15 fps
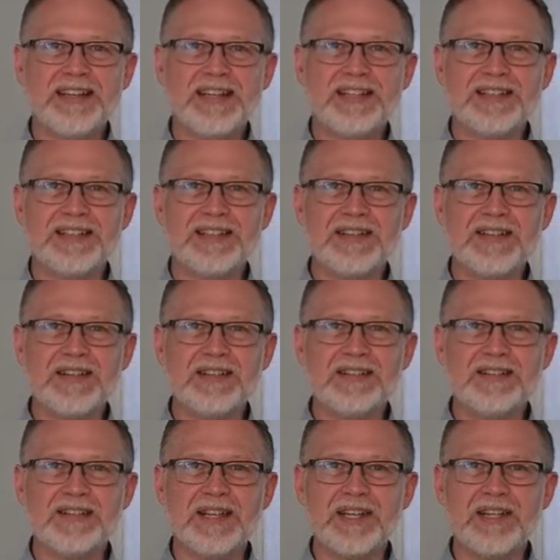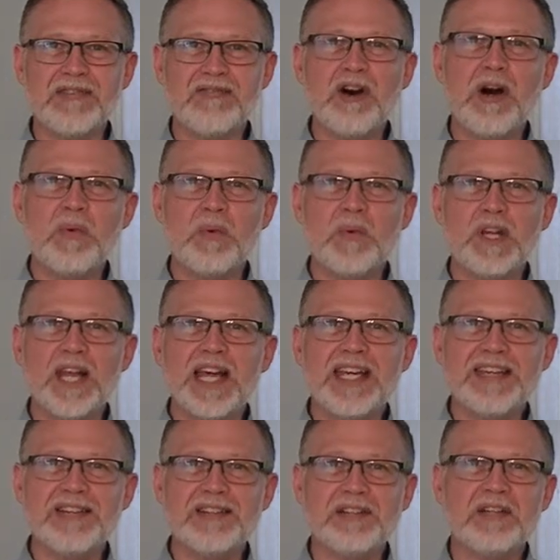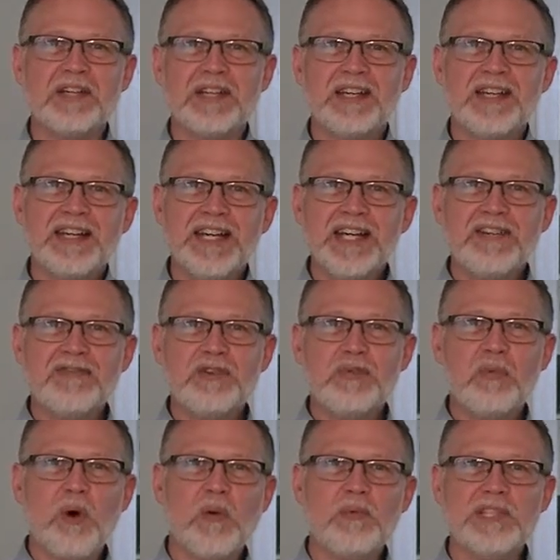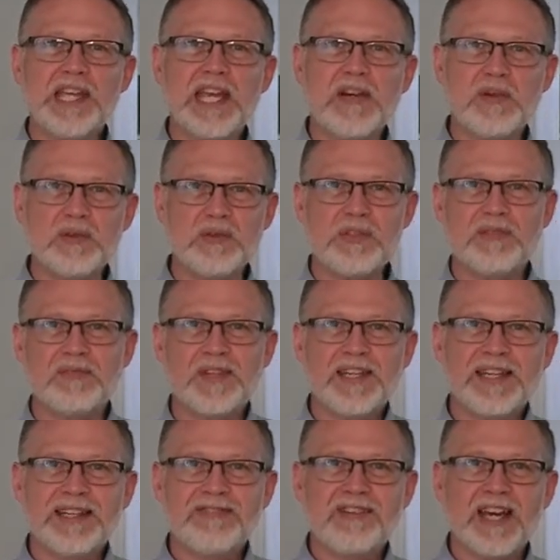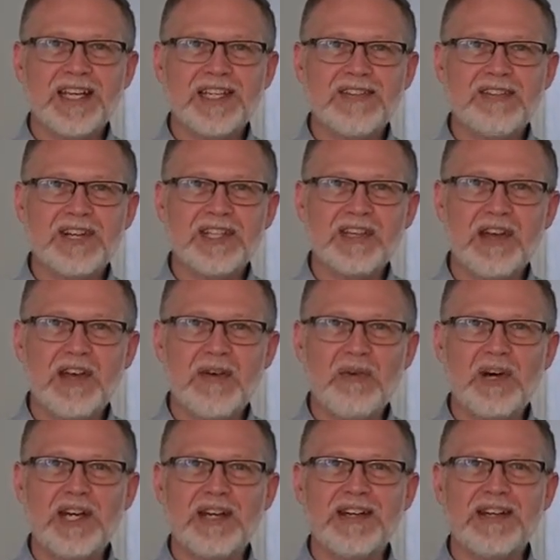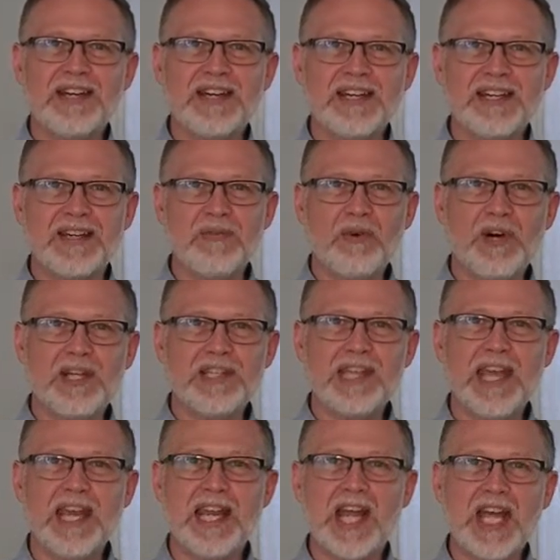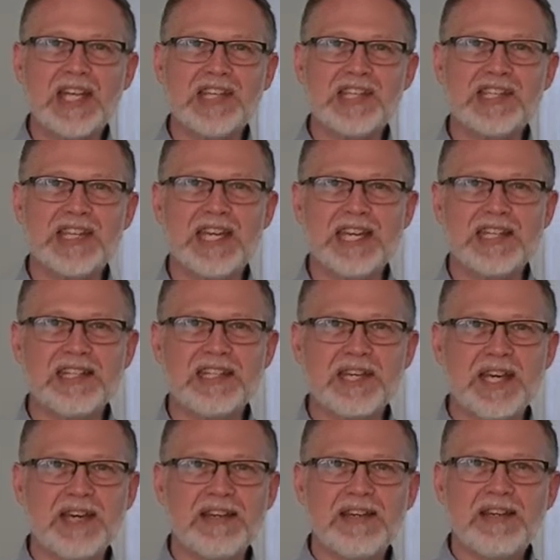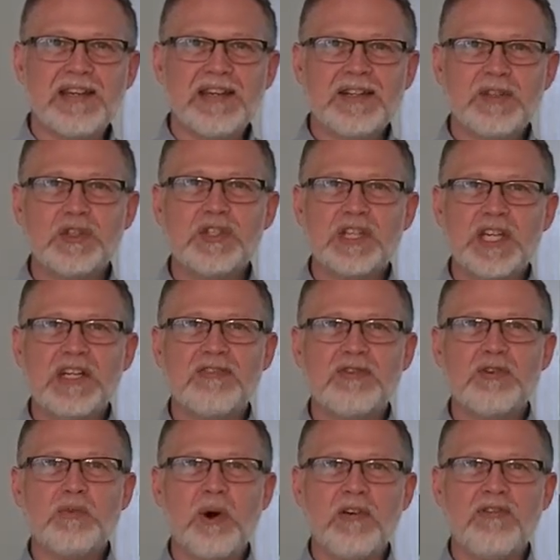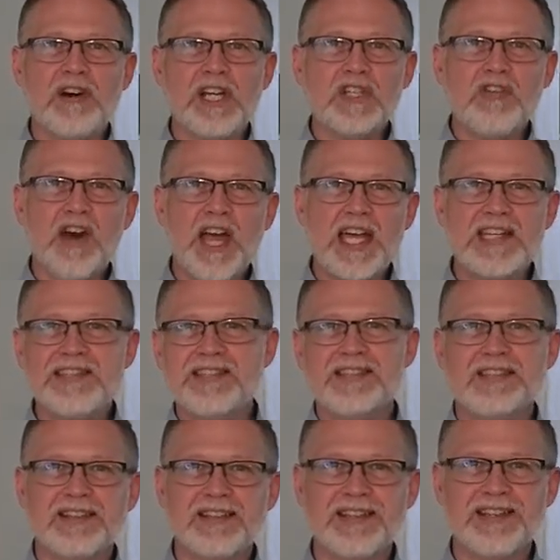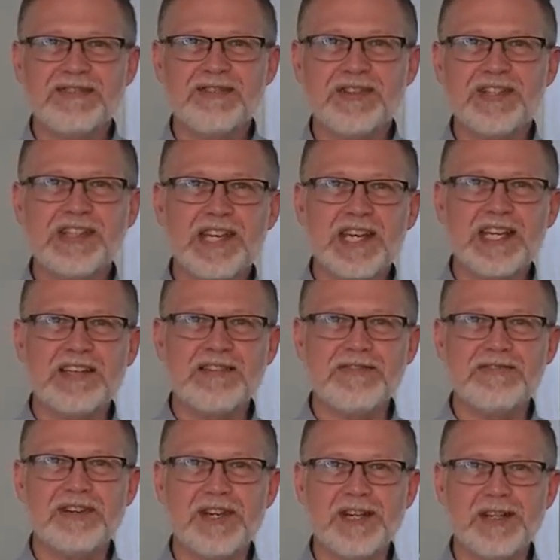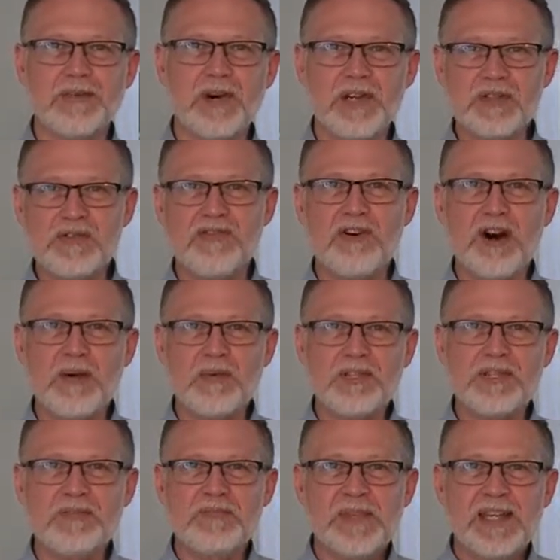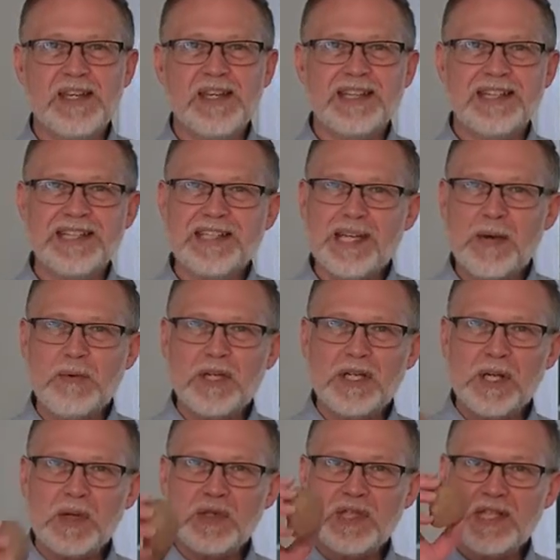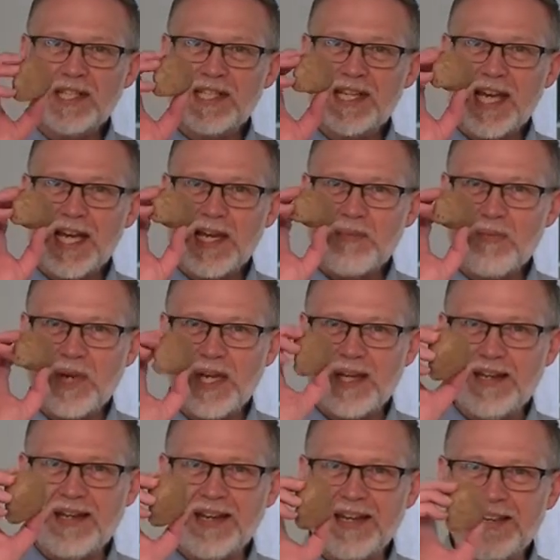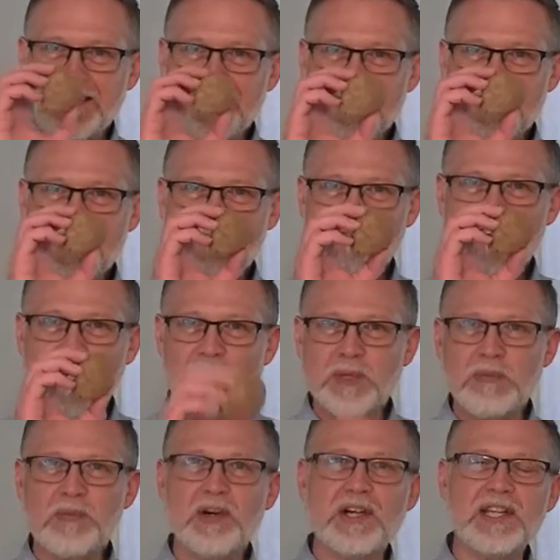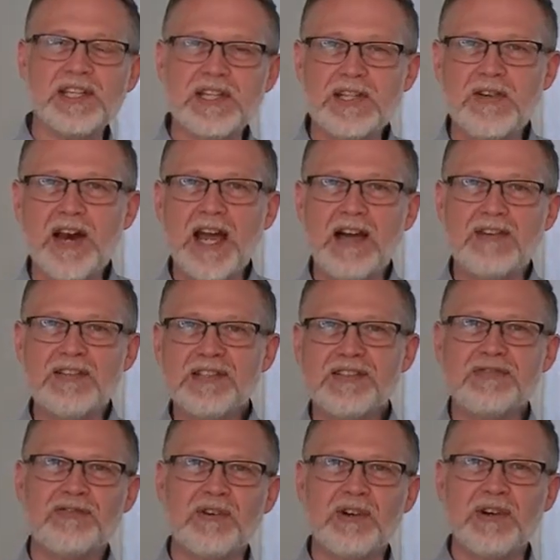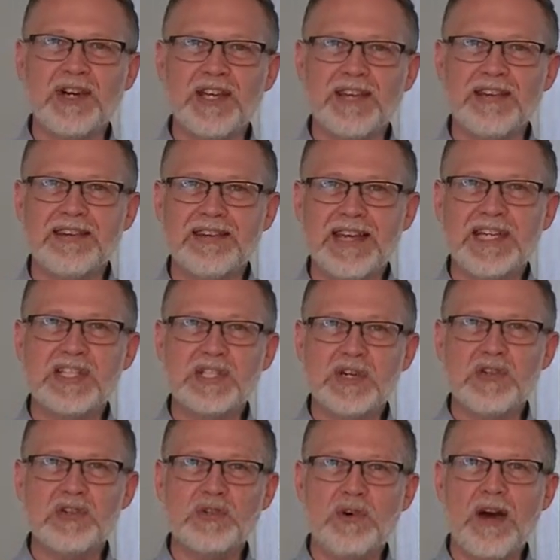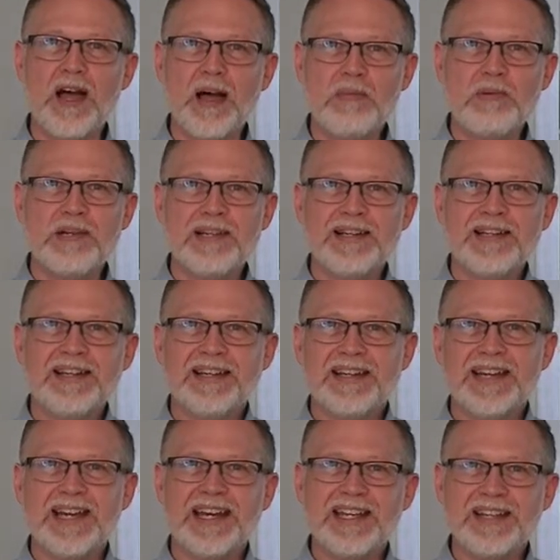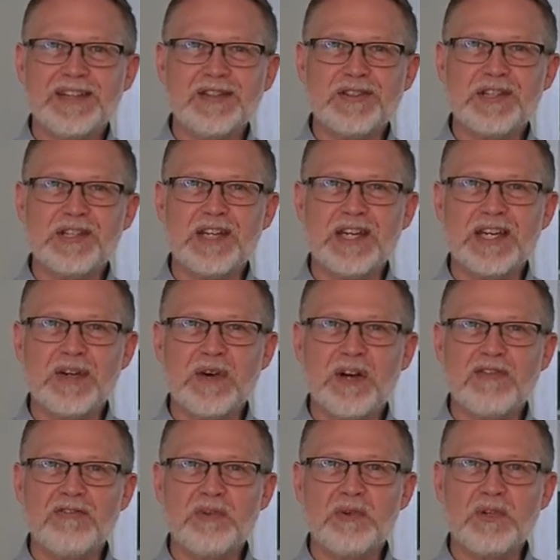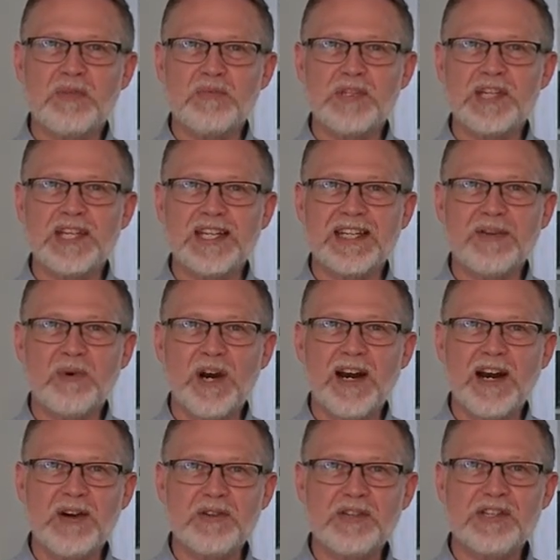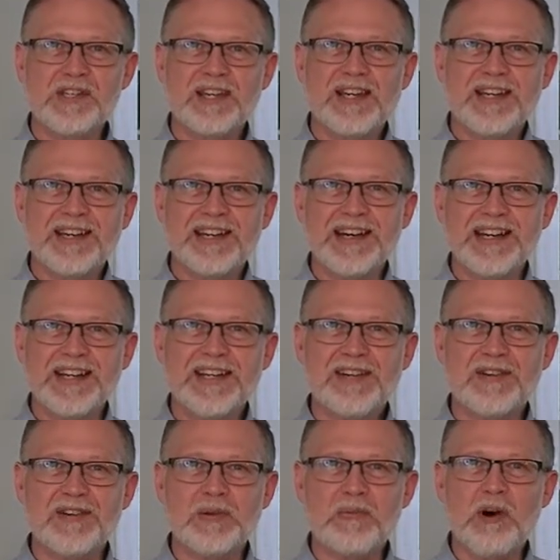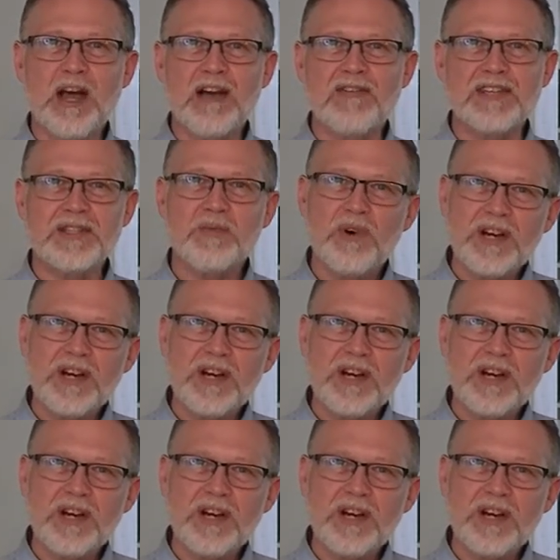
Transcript: Uh, there, and the farmer would like you to eat a few more potatoes. In fact, even I saw one uh, one headline that said, uh, "Could you eat a few more French fries for the sake of New Brunswick farmers?" it's coming close to the time when uh, these have got to be put into the ground for uh, next year's crop and there's uh, quite a few of them sitting in a warehouse uh, here in the province.